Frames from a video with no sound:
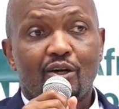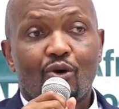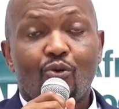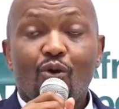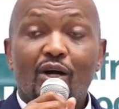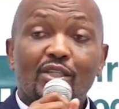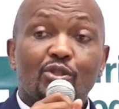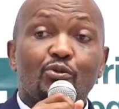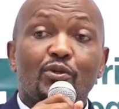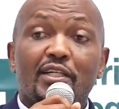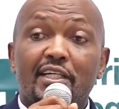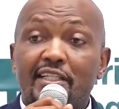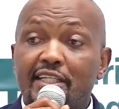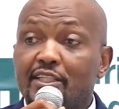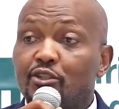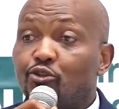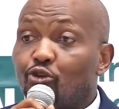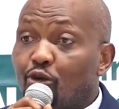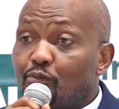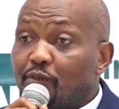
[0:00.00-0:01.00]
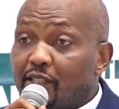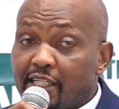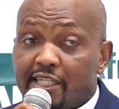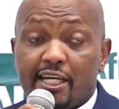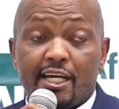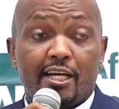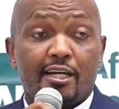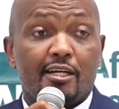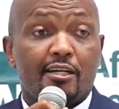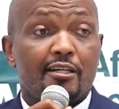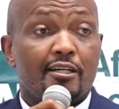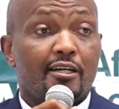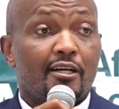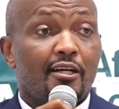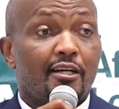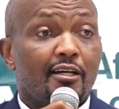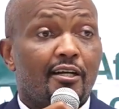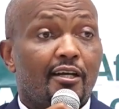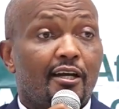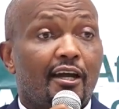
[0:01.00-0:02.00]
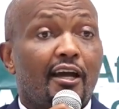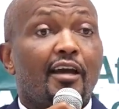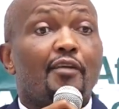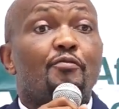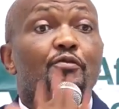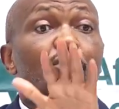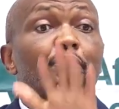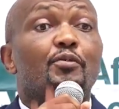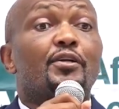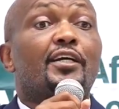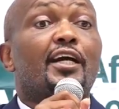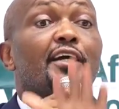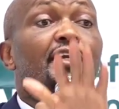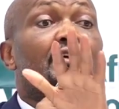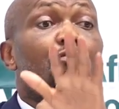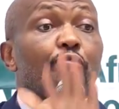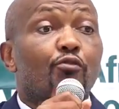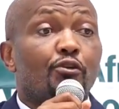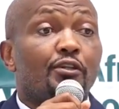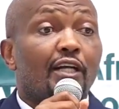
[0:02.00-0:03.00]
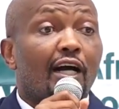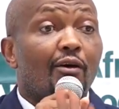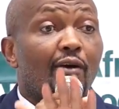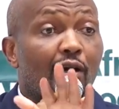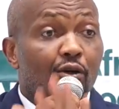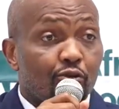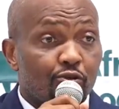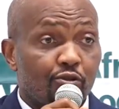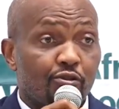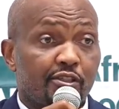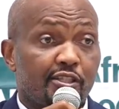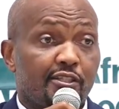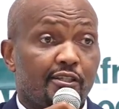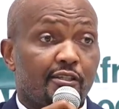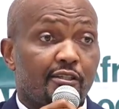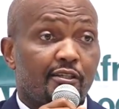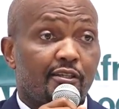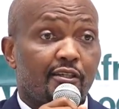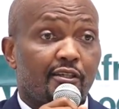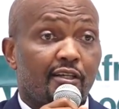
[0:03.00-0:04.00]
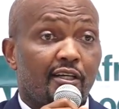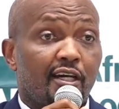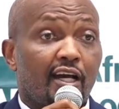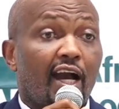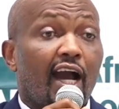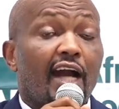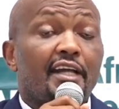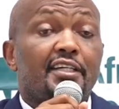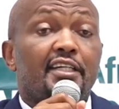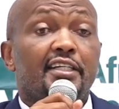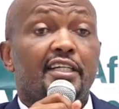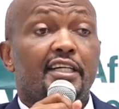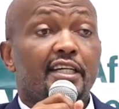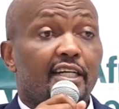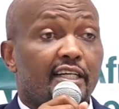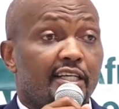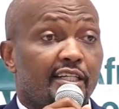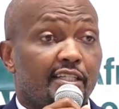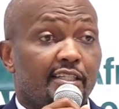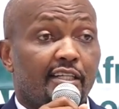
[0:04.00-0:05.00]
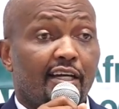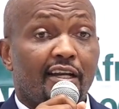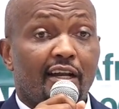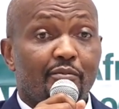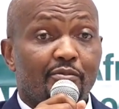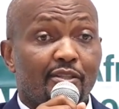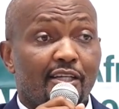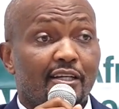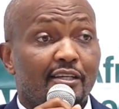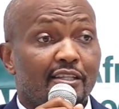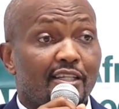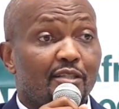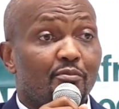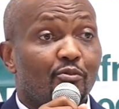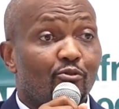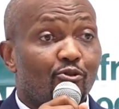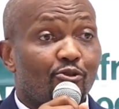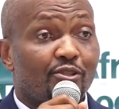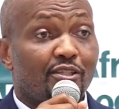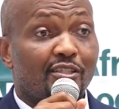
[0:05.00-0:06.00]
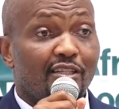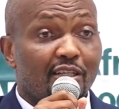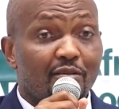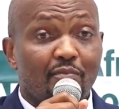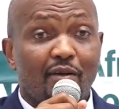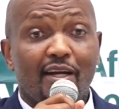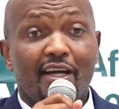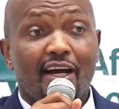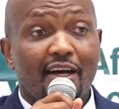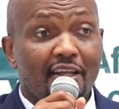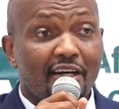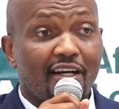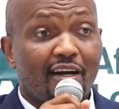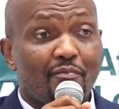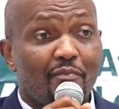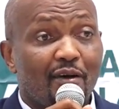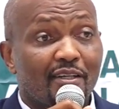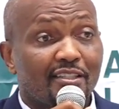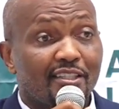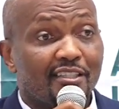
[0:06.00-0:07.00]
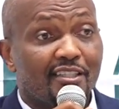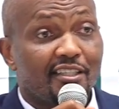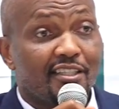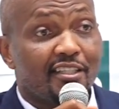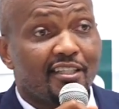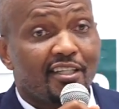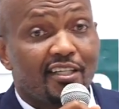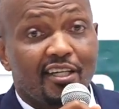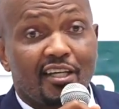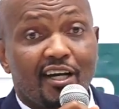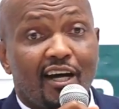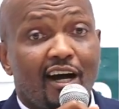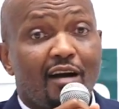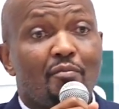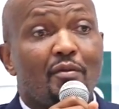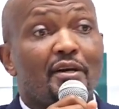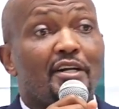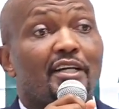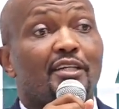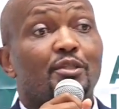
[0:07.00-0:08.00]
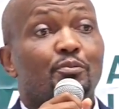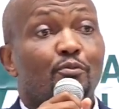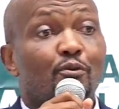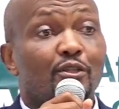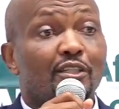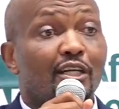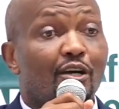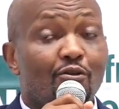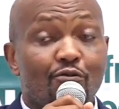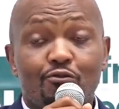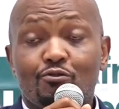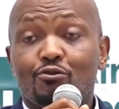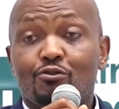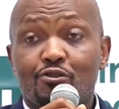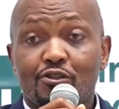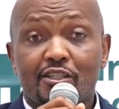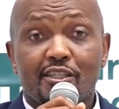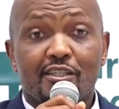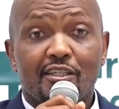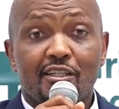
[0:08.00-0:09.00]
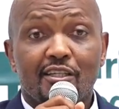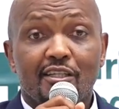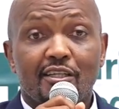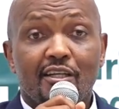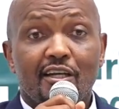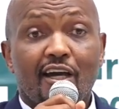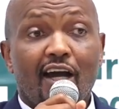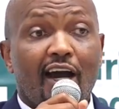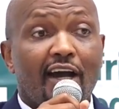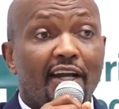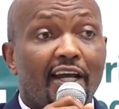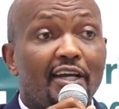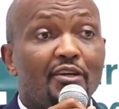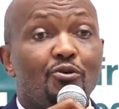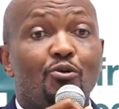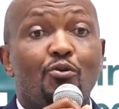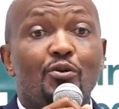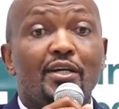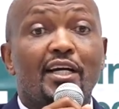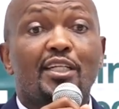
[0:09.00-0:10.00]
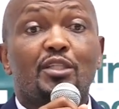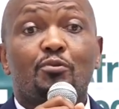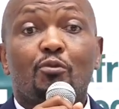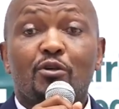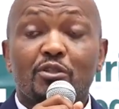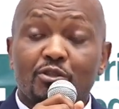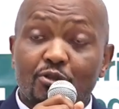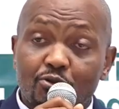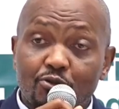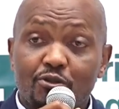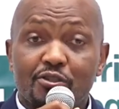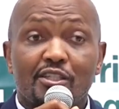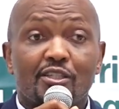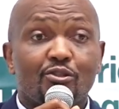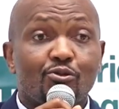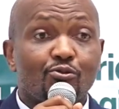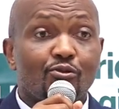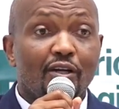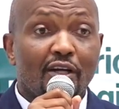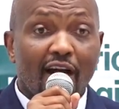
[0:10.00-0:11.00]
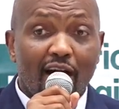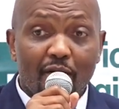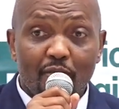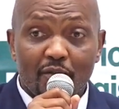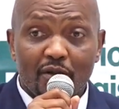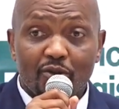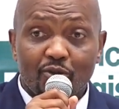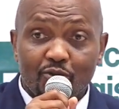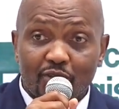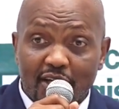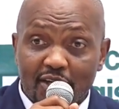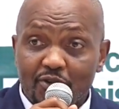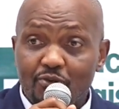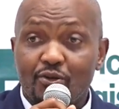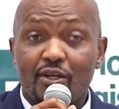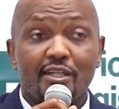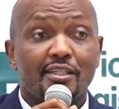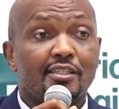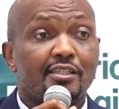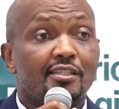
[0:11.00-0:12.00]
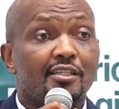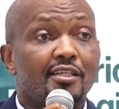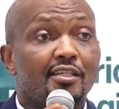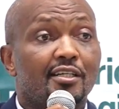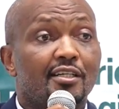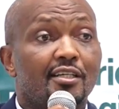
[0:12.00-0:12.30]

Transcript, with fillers: Once we create jobs here, everybody can afford our clothes. And in any case, and I'm saying this because in my other capacity, I'm an exporter of clothes. And I know we export clothes to, um, to the US